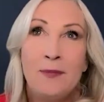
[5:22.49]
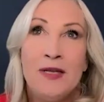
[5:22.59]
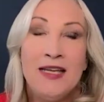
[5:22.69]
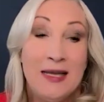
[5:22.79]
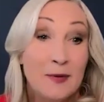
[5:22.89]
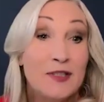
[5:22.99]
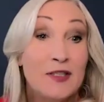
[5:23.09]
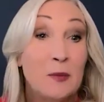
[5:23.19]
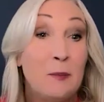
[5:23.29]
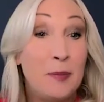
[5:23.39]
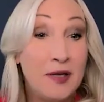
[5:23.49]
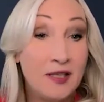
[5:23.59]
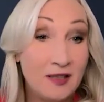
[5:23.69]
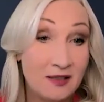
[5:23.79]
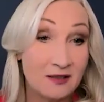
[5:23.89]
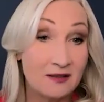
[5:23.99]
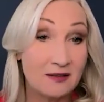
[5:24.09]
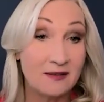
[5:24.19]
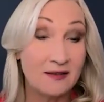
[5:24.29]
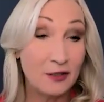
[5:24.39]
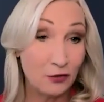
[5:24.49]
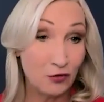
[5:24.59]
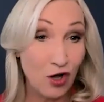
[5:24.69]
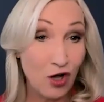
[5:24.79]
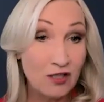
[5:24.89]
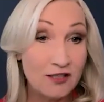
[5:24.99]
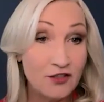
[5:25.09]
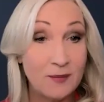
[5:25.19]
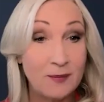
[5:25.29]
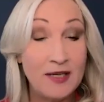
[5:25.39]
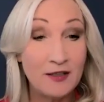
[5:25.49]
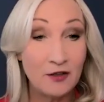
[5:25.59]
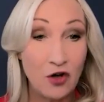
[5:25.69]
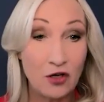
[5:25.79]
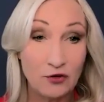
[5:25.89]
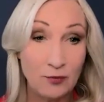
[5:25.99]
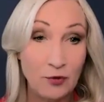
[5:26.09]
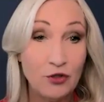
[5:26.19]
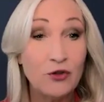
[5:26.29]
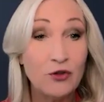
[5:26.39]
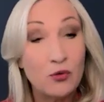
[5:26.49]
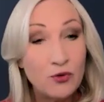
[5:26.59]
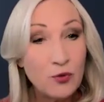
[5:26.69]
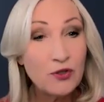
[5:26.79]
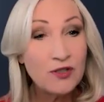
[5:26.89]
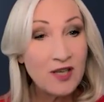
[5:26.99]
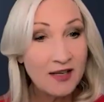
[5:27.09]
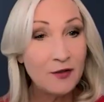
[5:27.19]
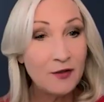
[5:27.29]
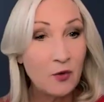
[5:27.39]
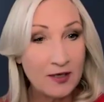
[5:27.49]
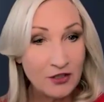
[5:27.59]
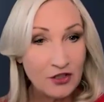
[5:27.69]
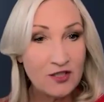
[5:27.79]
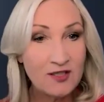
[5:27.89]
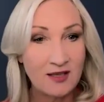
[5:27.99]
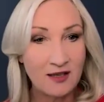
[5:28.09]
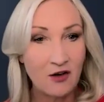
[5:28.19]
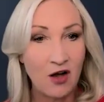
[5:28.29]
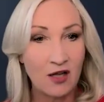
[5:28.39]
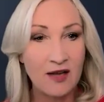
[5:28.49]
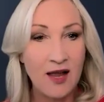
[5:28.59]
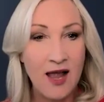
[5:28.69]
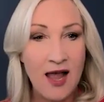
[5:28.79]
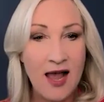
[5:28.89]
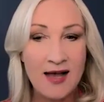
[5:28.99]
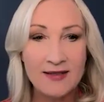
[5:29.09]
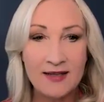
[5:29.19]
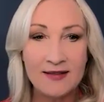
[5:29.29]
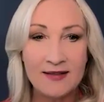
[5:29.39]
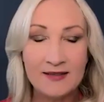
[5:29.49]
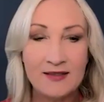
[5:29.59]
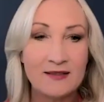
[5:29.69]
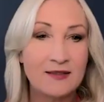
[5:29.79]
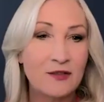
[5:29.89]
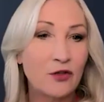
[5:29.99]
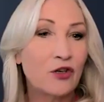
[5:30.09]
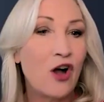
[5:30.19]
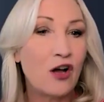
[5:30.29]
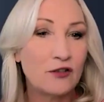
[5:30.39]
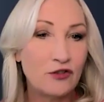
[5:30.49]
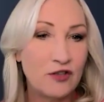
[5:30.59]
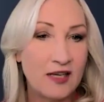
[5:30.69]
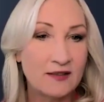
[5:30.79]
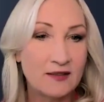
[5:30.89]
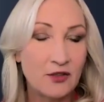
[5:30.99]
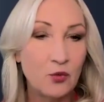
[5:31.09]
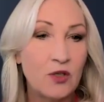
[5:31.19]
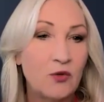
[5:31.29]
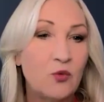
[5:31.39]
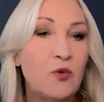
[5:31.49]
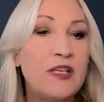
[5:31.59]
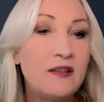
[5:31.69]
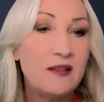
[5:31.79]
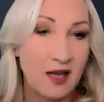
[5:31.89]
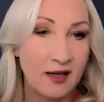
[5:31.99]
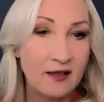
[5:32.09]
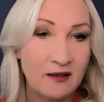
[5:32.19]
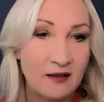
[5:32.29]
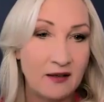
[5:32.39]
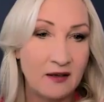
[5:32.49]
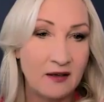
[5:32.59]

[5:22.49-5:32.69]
being able to build their knowledge and make a contribution. Those were the kind of questions I got. And that's a stark contrast to what we think